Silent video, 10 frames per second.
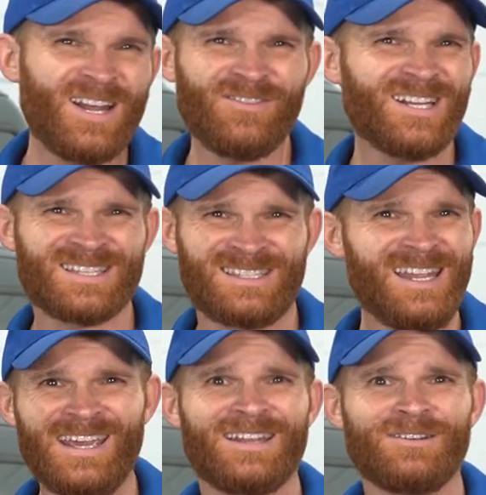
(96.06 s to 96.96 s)
not even gonna
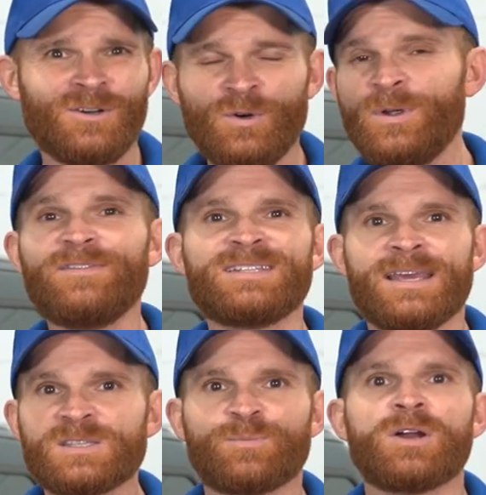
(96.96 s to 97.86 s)
see it. Who even
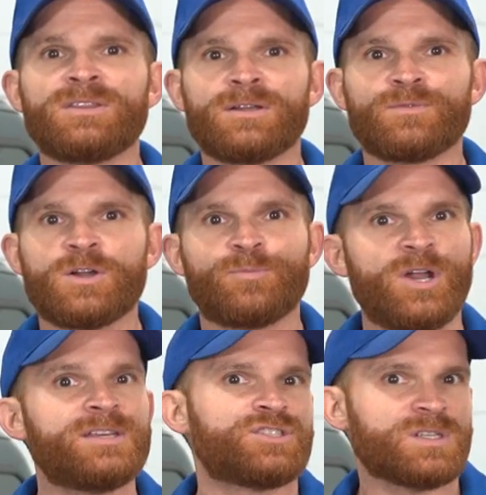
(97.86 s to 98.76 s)
takes apart their rear
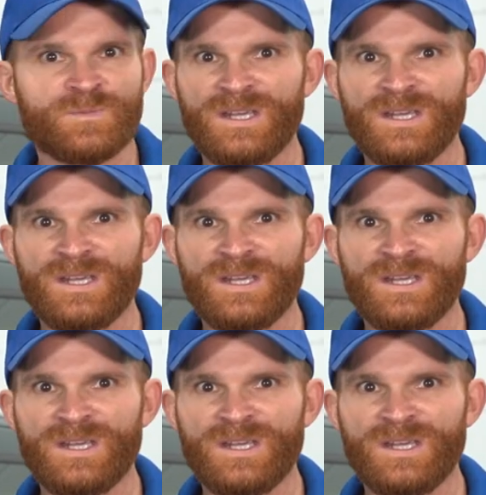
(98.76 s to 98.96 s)
brakes just